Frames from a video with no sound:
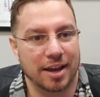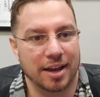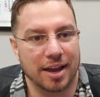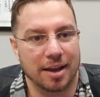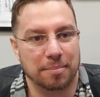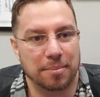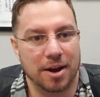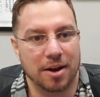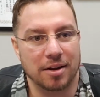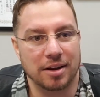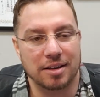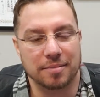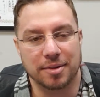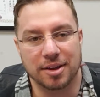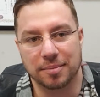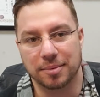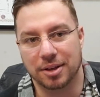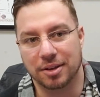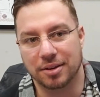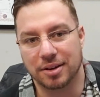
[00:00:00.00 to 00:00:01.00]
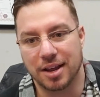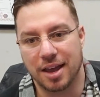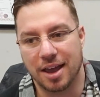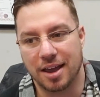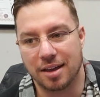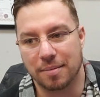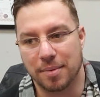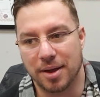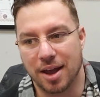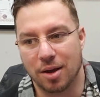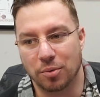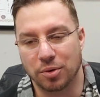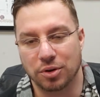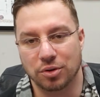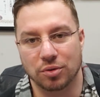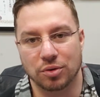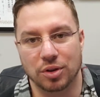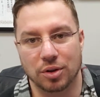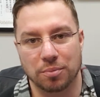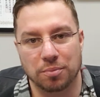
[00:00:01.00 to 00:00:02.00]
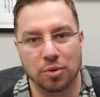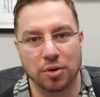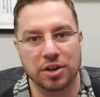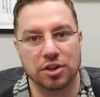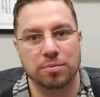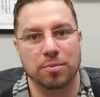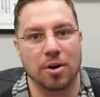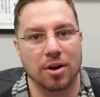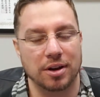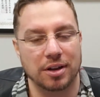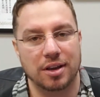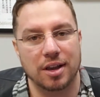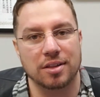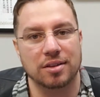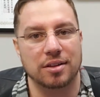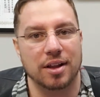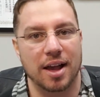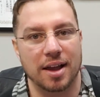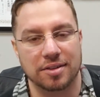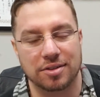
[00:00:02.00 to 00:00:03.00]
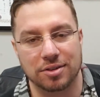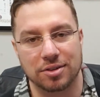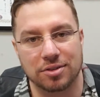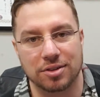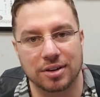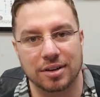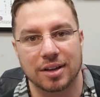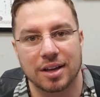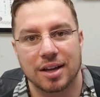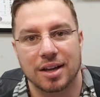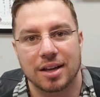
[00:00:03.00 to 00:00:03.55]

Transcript: I got a parent email me the other day about, we do, you know, point sparring to kids classes, and